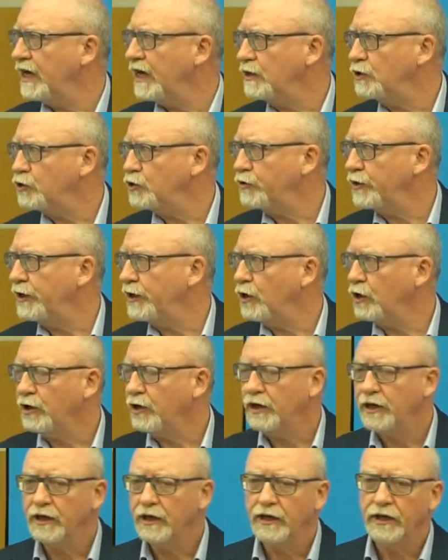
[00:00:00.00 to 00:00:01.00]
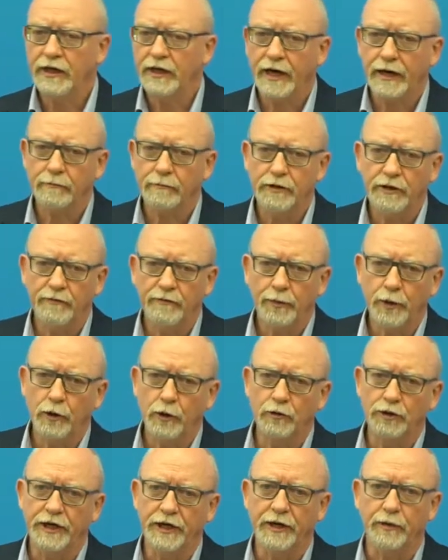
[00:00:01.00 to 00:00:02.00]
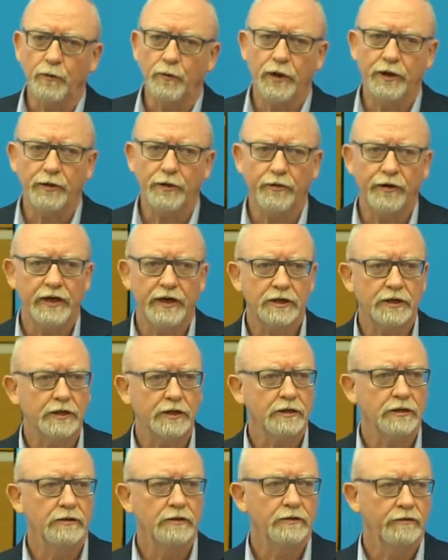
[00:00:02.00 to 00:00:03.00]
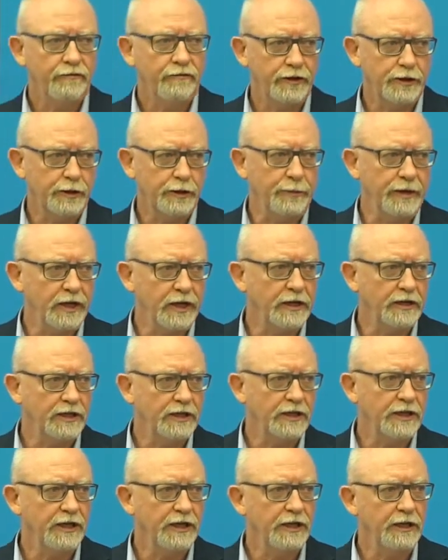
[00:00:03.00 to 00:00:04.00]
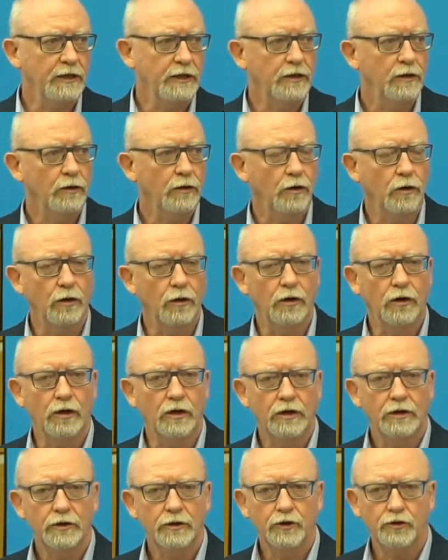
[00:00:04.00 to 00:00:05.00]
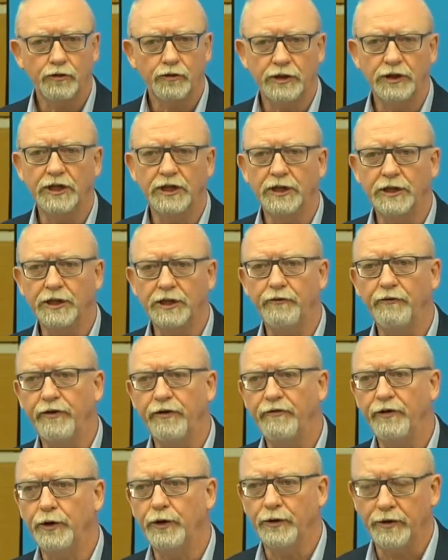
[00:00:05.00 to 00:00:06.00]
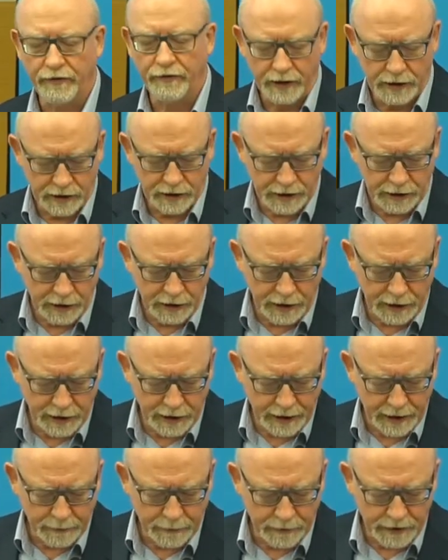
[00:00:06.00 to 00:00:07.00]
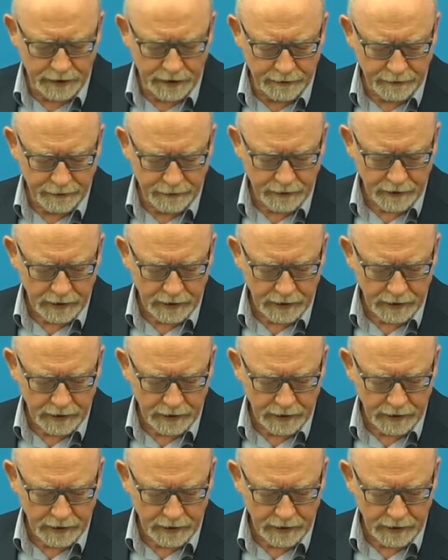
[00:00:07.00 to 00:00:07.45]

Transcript: entering on a captive project, whether it's feasibility or strategic review of existing captive,